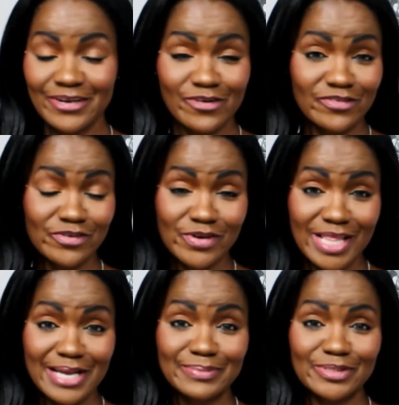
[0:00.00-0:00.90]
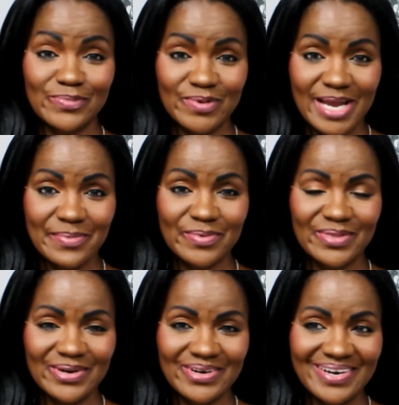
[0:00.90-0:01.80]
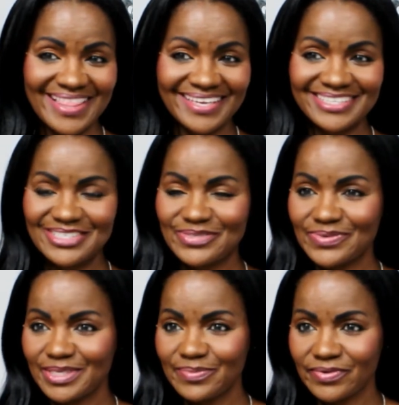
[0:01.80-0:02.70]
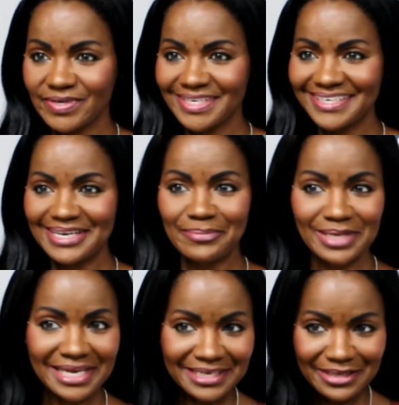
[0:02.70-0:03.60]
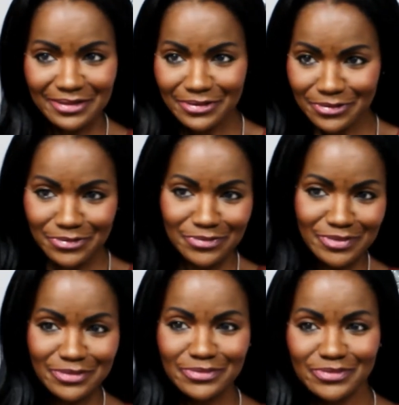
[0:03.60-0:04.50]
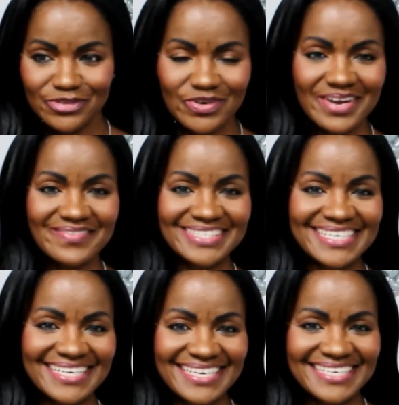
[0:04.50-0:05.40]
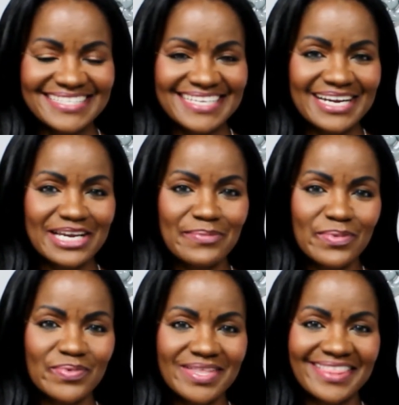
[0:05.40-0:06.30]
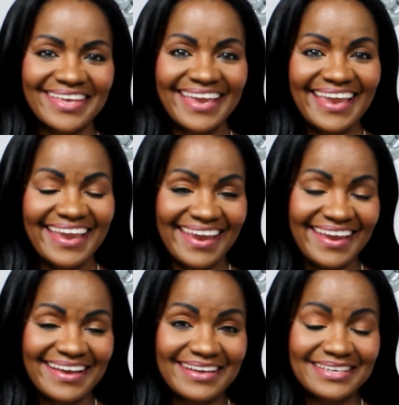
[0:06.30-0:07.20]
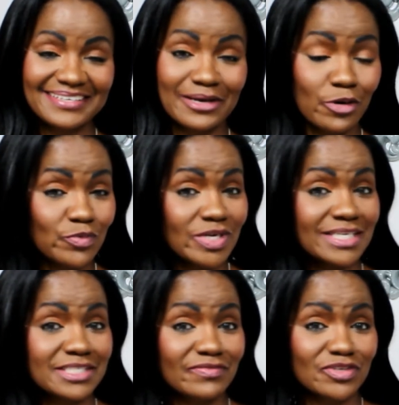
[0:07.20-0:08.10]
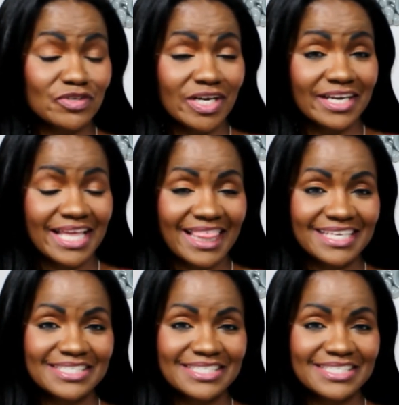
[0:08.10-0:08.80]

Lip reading: Overall, I'm super happy with her. I think she's really pretty. I'm liking the new little try of the techniques that I came up with, and I hope you guys give it a try and